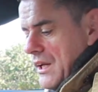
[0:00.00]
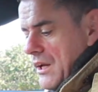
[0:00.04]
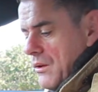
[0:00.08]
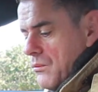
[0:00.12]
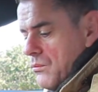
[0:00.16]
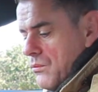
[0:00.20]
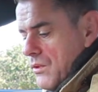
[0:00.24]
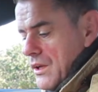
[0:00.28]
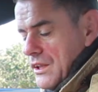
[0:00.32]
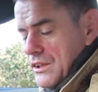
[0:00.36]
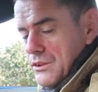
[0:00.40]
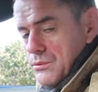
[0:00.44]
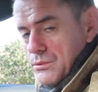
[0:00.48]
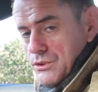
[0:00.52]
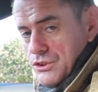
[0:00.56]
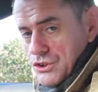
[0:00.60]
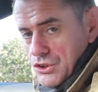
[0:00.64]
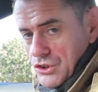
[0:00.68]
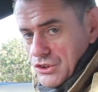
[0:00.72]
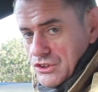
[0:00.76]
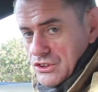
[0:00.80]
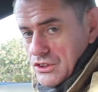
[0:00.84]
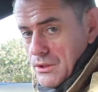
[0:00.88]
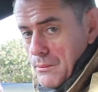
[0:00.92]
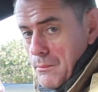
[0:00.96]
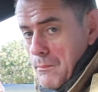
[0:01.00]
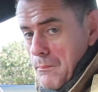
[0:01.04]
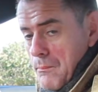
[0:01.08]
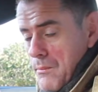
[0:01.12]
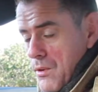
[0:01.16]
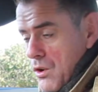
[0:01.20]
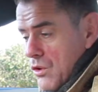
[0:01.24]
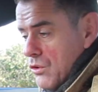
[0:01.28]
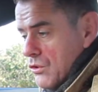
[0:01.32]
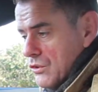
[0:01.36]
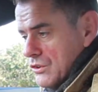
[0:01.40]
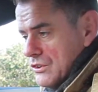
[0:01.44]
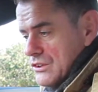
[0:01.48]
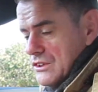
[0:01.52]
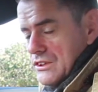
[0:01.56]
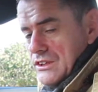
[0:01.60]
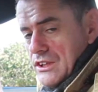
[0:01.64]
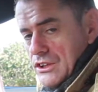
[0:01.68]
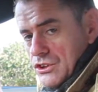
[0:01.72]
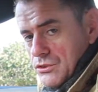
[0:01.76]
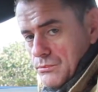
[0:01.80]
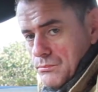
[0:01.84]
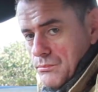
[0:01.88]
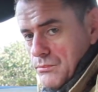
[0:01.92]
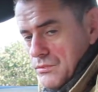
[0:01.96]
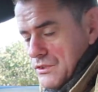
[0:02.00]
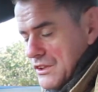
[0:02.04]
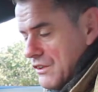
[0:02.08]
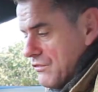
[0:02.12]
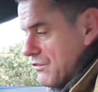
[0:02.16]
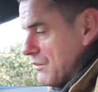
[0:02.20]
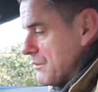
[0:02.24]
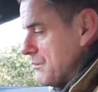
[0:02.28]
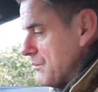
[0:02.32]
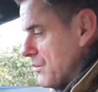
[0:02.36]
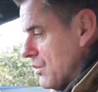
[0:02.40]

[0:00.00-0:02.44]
and one to adjust the modes, the different